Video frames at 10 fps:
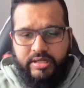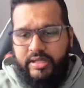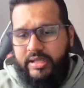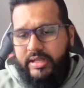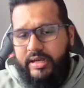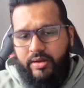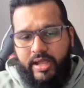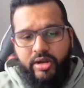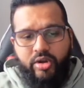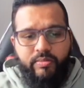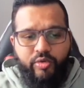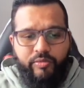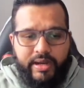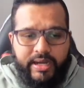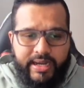Now I could move my
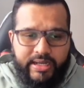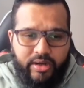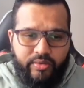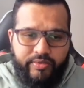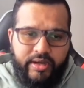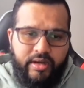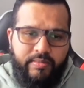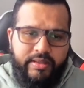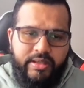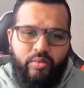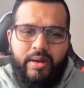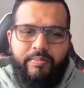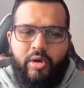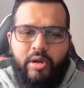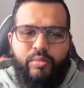knight out over here, but then one
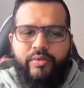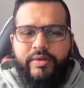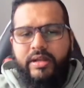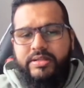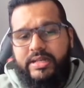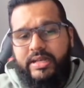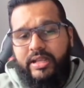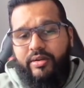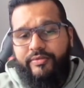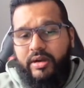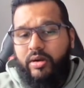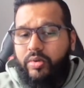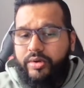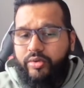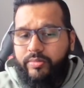pawn move, and now suddenly I got to figure out what to do
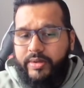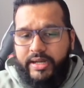with my knight.